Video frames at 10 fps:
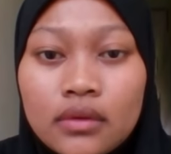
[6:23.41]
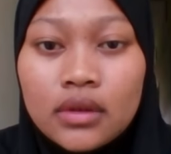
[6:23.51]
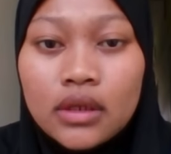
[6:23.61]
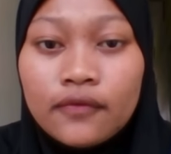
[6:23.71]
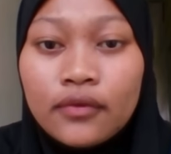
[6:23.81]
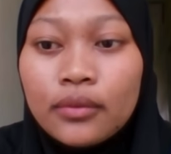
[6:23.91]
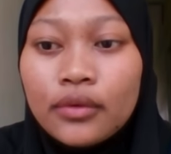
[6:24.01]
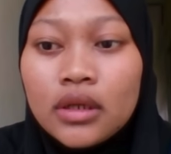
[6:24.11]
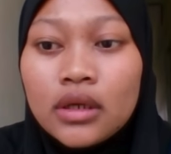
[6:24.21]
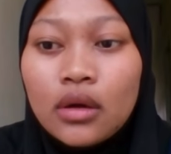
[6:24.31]
The
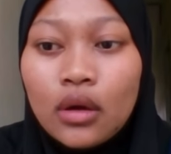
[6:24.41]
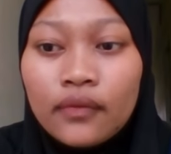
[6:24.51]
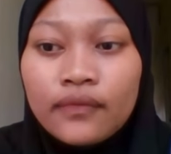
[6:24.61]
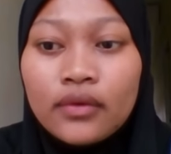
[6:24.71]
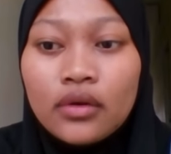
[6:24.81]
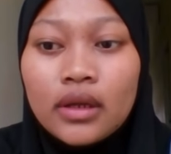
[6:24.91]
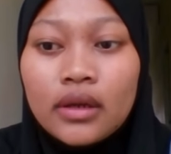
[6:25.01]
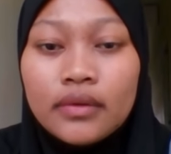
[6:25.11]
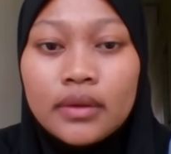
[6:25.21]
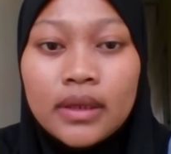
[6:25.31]
formula of floor
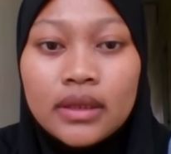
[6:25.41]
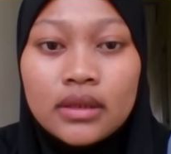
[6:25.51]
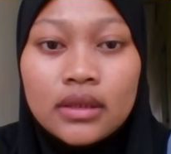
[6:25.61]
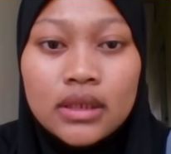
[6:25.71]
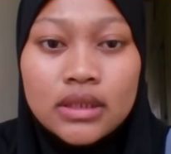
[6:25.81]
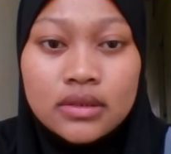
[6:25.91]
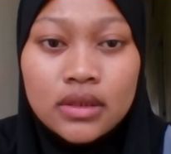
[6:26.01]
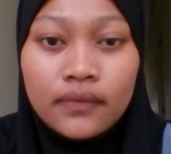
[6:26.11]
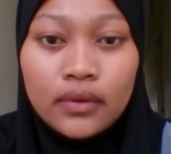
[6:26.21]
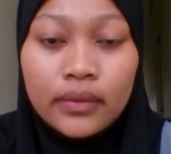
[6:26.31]
area method is
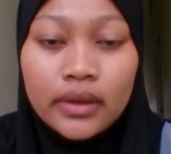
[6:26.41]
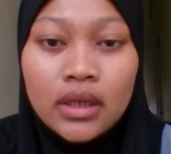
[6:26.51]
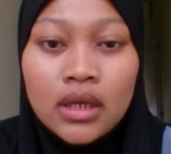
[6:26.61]
straightforward,